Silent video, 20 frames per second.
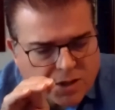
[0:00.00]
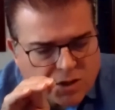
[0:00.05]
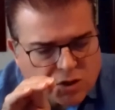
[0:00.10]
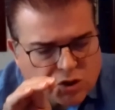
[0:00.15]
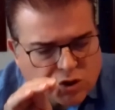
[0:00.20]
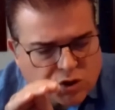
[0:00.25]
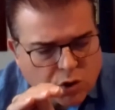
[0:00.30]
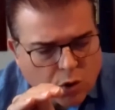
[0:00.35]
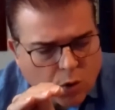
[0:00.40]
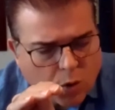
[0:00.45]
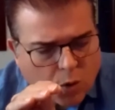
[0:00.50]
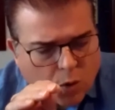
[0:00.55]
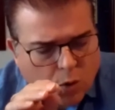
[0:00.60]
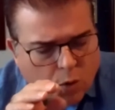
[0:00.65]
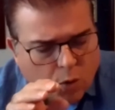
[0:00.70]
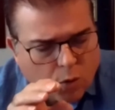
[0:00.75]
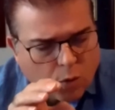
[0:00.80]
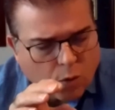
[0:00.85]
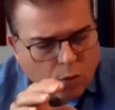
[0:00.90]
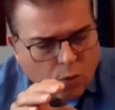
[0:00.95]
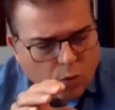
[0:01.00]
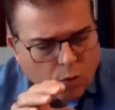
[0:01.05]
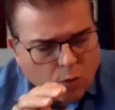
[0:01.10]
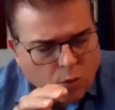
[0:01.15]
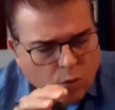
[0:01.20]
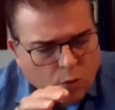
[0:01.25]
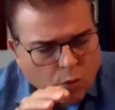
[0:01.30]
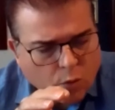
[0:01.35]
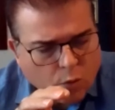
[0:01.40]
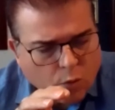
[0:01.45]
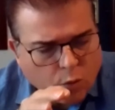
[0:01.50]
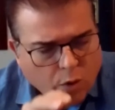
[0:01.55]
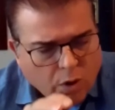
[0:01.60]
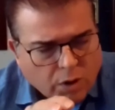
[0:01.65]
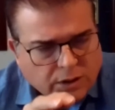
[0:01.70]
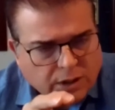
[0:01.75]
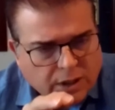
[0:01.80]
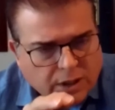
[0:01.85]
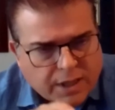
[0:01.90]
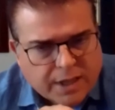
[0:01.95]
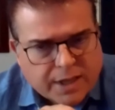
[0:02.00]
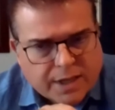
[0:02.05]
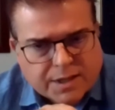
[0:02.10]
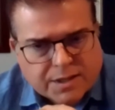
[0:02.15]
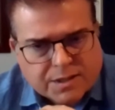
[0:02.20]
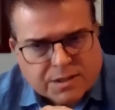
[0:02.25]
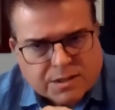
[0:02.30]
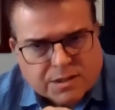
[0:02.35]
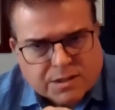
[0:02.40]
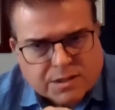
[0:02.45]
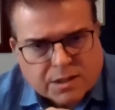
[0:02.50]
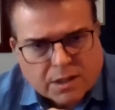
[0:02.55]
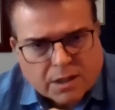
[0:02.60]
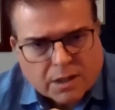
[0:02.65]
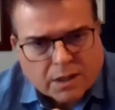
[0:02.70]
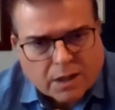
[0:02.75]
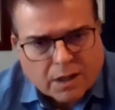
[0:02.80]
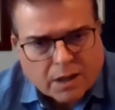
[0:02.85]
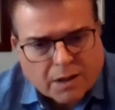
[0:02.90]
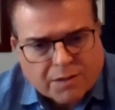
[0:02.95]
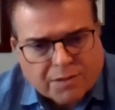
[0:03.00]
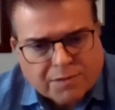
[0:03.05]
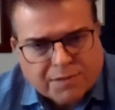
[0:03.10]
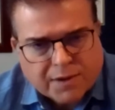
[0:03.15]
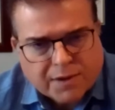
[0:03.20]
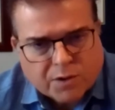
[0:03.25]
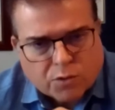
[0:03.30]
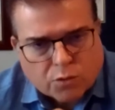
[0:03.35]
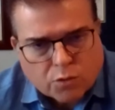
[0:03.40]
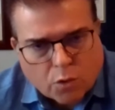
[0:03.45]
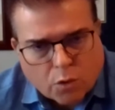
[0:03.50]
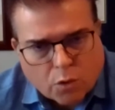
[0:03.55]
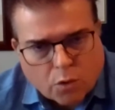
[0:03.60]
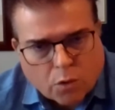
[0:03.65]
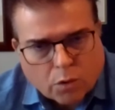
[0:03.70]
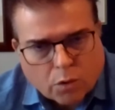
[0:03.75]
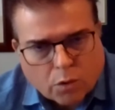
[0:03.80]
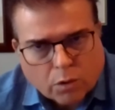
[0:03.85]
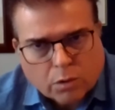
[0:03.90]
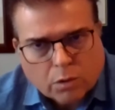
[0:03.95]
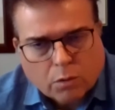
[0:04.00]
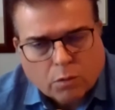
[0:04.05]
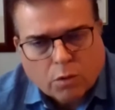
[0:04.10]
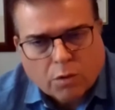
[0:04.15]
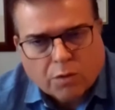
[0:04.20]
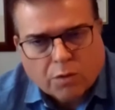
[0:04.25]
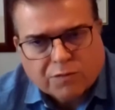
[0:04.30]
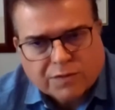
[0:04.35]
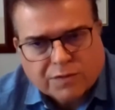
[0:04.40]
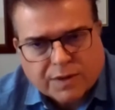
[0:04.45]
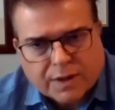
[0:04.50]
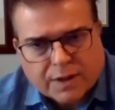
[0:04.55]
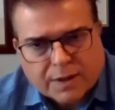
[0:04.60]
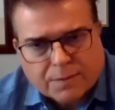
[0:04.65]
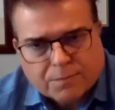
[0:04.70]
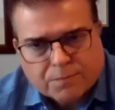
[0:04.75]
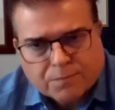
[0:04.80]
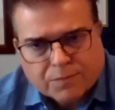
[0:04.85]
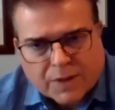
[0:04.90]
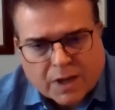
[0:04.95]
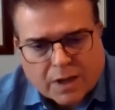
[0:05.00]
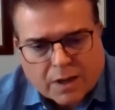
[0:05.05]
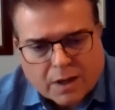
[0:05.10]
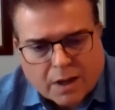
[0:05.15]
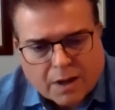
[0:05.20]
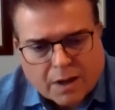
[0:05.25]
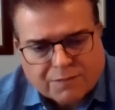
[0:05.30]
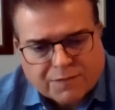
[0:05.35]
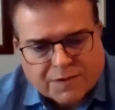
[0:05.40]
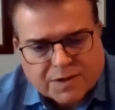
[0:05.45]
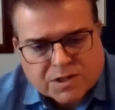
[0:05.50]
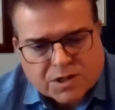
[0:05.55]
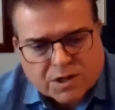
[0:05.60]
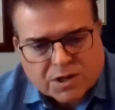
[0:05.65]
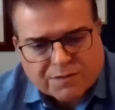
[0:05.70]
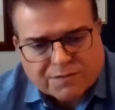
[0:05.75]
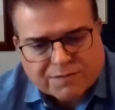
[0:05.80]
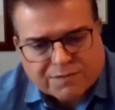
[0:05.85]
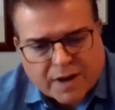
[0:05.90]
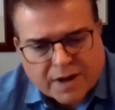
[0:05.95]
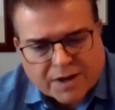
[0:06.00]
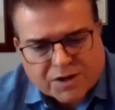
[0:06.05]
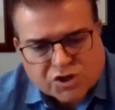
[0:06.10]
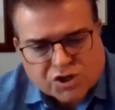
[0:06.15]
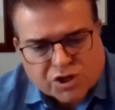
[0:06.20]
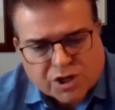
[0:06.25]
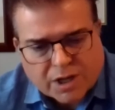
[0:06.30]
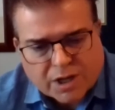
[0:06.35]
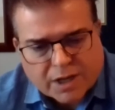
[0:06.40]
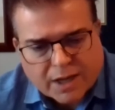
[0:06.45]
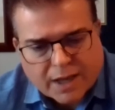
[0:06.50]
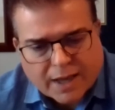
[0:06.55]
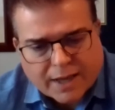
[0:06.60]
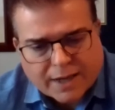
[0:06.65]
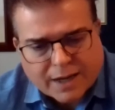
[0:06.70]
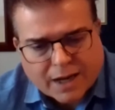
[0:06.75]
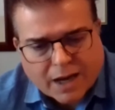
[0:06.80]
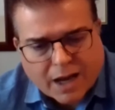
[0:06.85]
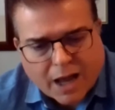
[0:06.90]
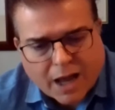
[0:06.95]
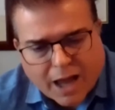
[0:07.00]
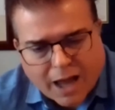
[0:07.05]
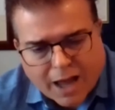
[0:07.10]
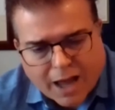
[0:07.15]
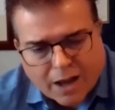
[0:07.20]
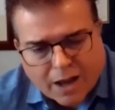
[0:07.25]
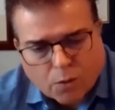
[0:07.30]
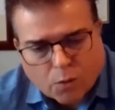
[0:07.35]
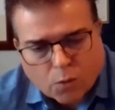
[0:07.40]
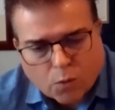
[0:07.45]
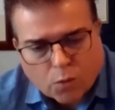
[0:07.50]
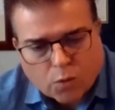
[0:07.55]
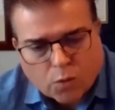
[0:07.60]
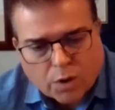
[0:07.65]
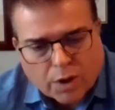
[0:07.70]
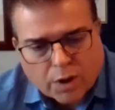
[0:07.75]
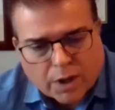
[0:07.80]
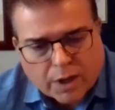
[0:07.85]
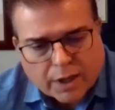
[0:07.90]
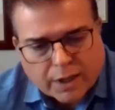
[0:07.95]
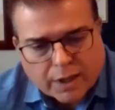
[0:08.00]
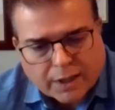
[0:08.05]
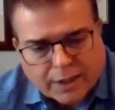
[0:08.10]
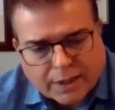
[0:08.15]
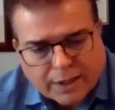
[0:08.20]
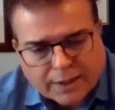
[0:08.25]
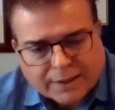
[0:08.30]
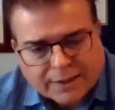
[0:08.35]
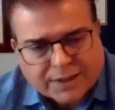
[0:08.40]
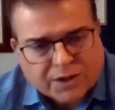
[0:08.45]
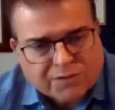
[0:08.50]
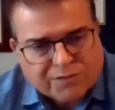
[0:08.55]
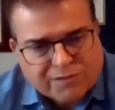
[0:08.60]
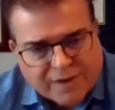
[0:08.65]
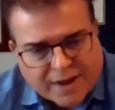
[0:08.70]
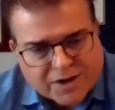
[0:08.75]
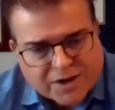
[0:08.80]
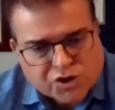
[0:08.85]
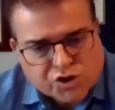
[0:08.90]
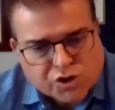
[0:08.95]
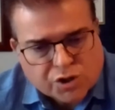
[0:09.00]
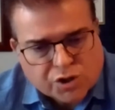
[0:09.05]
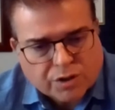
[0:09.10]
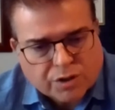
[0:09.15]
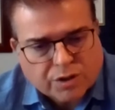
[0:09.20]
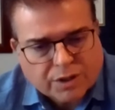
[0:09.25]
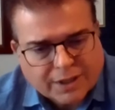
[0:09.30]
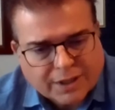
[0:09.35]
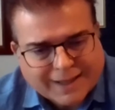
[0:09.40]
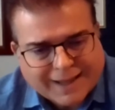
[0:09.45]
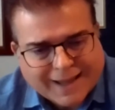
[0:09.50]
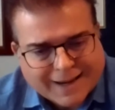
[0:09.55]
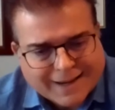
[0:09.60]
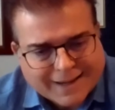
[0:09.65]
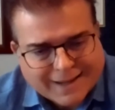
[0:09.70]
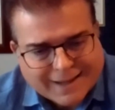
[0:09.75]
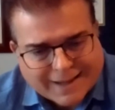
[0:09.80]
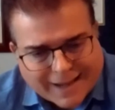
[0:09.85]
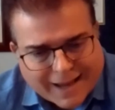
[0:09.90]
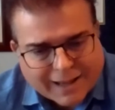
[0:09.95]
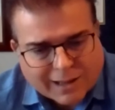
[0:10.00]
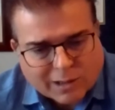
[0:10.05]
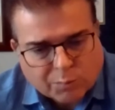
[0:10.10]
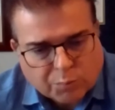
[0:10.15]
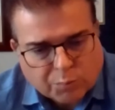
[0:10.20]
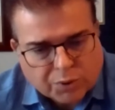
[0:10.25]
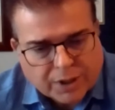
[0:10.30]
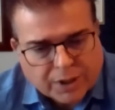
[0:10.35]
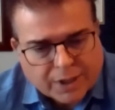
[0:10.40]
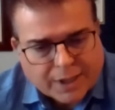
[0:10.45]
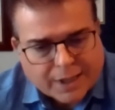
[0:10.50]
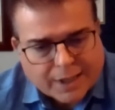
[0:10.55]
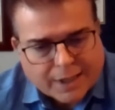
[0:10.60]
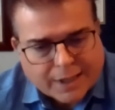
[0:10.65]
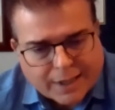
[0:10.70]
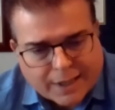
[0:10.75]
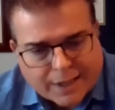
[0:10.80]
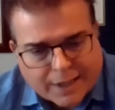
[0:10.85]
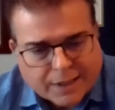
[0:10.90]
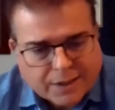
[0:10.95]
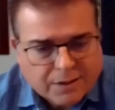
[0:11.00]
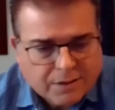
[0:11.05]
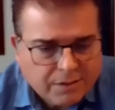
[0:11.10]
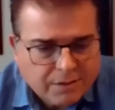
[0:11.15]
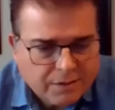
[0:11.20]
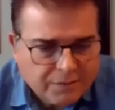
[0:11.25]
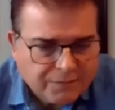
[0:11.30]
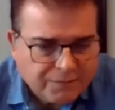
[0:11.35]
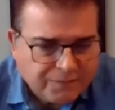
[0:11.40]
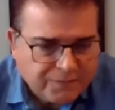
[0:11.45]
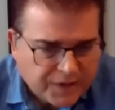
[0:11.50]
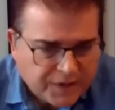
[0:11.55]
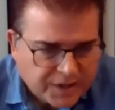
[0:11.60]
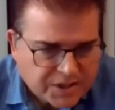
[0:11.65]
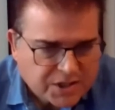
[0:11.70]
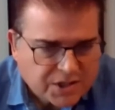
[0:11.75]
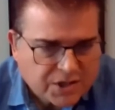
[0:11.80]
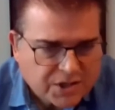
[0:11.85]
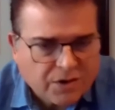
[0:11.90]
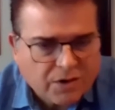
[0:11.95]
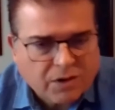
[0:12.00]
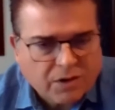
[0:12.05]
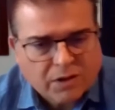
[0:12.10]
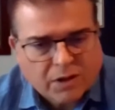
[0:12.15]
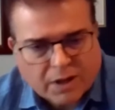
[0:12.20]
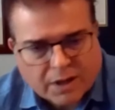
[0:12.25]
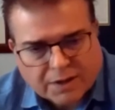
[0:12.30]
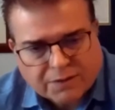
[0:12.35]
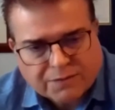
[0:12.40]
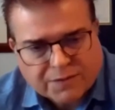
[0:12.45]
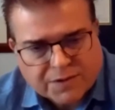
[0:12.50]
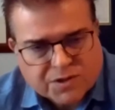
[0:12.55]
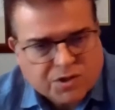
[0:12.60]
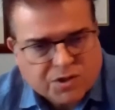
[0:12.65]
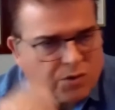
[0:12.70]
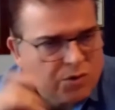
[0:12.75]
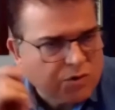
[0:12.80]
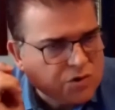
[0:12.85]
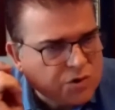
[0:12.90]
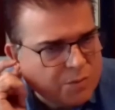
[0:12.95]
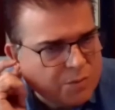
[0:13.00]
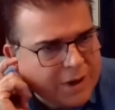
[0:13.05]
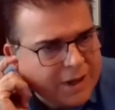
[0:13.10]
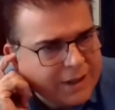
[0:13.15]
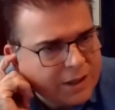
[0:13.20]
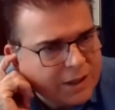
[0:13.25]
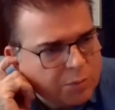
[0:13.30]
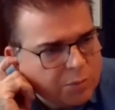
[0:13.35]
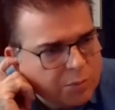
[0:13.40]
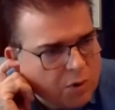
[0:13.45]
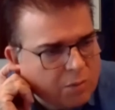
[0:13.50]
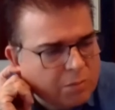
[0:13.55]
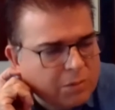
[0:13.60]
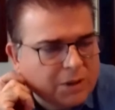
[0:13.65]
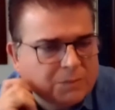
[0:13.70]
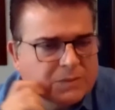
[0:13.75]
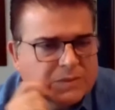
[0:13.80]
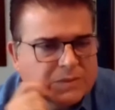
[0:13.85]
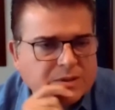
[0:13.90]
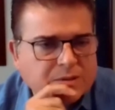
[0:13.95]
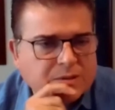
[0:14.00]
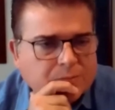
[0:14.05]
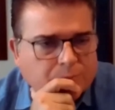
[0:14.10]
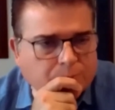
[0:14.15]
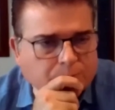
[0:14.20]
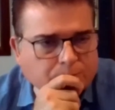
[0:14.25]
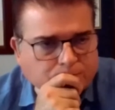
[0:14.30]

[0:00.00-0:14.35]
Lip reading: So what is the role of the visceral fascia, and how intervention can help in visceral and viscerosomatic problems?